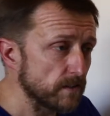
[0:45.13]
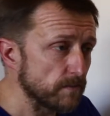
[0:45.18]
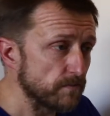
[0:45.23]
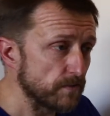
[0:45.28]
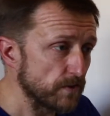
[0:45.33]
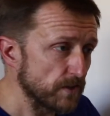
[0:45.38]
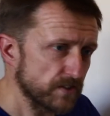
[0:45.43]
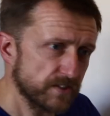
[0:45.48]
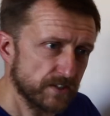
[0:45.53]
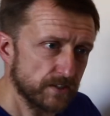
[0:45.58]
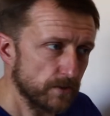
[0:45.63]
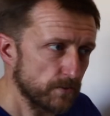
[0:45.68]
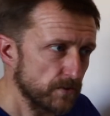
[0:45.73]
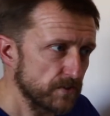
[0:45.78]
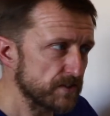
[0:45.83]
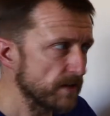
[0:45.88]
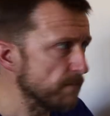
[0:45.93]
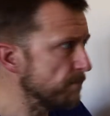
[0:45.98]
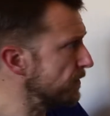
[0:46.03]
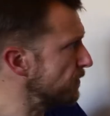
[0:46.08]
For this I know the
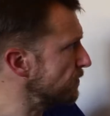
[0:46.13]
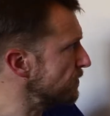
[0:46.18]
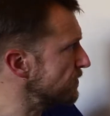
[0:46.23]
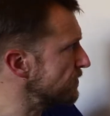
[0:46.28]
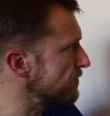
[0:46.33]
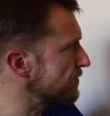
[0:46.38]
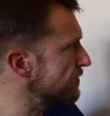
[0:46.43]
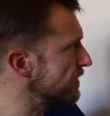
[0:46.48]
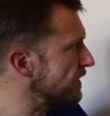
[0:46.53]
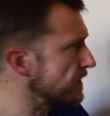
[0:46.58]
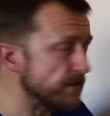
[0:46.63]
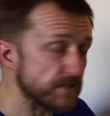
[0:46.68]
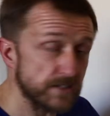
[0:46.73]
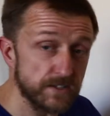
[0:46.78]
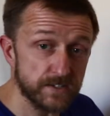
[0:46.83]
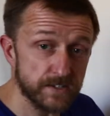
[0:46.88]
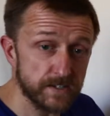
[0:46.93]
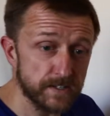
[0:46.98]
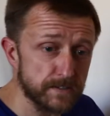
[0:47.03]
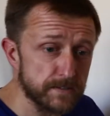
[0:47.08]
tempo is
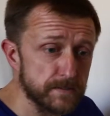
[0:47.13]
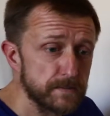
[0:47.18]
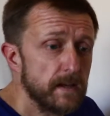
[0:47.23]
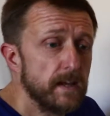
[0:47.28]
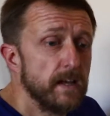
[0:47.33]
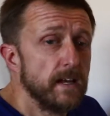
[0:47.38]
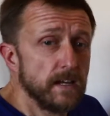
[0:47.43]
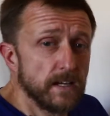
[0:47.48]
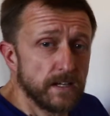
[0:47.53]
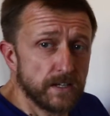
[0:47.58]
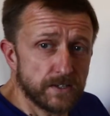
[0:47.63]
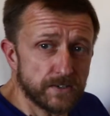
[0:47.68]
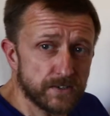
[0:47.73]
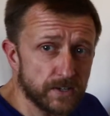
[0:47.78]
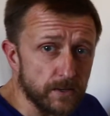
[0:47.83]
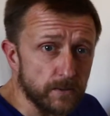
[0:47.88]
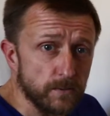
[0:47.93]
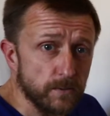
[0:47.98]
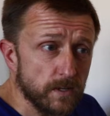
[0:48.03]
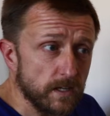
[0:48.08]
86,
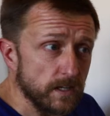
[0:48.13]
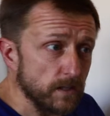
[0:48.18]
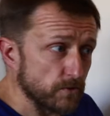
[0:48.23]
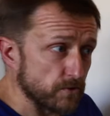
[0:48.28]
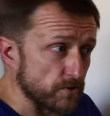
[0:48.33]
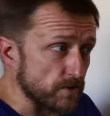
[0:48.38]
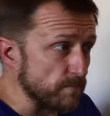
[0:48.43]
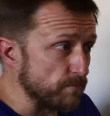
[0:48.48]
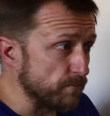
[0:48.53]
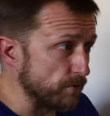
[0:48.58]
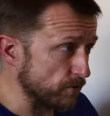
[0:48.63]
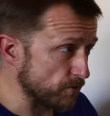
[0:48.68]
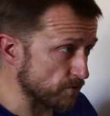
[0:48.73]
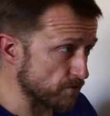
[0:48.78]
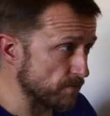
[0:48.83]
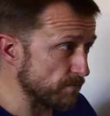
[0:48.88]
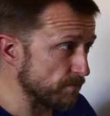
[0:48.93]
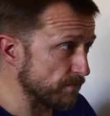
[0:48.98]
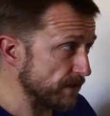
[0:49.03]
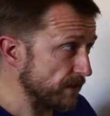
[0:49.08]
so I'll try and put a
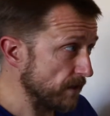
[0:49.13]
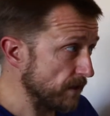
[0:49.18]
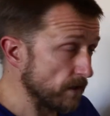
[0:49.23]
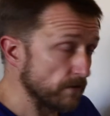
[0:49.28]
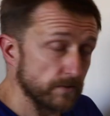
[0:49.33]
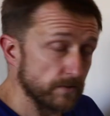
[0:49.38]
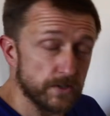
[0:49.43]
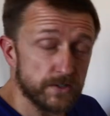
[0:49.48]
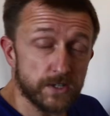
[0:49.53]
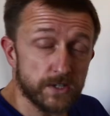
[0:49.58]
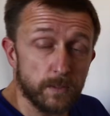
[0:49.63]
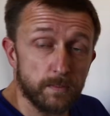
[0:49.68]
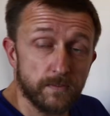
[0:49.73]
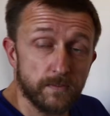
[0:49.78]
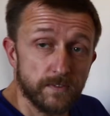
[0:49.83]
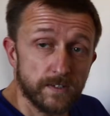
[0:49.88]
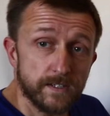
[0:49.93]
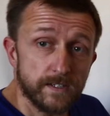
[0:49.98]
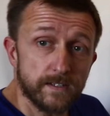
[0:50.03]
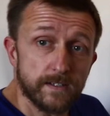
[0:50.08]
drum beat over the top
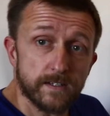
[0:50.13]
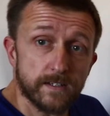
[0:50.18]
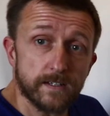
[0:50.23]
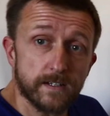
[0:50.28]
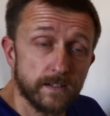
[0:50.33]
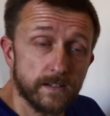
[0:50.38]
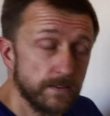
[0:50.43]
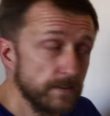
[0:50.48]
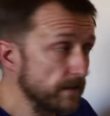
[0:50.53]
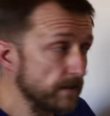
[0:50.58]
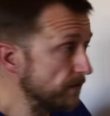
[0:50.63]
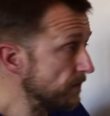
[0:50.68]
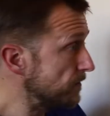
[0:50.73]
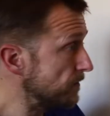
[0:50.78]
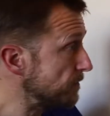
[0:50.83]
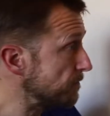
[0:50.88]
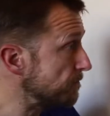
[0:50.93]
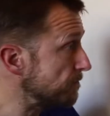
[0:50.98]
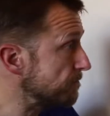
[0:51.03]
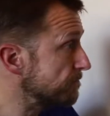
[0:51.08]
of it, and
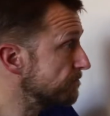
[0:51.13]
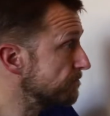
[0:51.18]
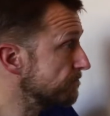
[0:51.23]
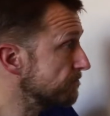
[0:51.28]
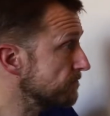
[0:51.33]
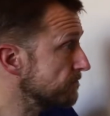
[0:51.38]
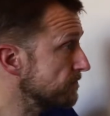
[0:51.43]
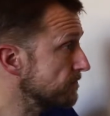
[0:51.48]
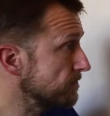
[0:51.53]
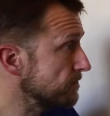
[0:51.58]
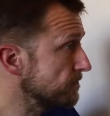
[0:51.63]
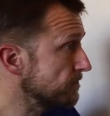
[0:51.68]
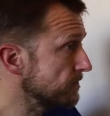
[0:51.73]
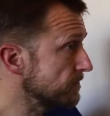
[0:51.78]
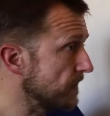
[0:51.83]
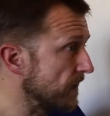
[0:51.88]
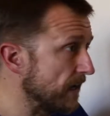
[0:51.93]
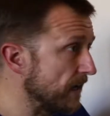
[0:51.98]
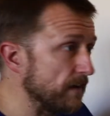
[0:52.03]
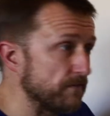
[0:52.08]
then
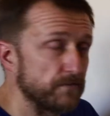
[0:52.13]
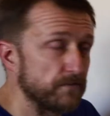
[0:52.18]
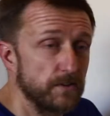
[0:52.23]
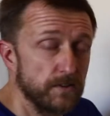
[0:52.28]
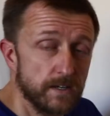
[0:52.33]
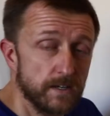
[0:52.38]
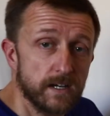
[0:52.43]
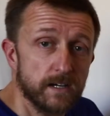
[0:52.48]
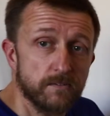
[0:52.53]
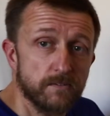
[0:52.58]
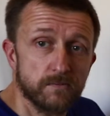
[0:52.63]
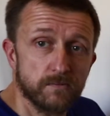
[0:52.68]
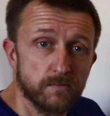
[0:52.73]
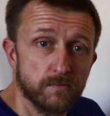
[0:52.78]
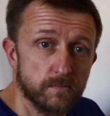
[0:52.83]
after that